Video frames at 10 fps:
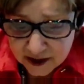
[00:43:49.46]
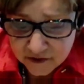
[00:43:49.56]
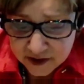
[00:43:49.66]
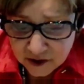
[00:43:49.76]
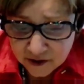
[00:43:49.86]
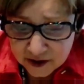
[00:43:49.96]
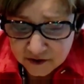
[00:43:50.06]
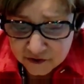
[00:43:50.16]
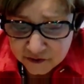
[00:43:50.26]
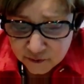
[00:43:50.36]
There
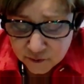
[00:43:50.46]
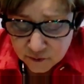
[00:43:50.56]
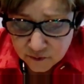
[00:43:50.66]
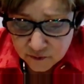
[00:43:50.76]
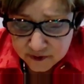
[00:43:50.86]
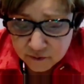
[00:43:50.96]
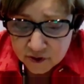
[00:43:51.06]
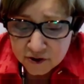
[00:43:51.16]
is, we were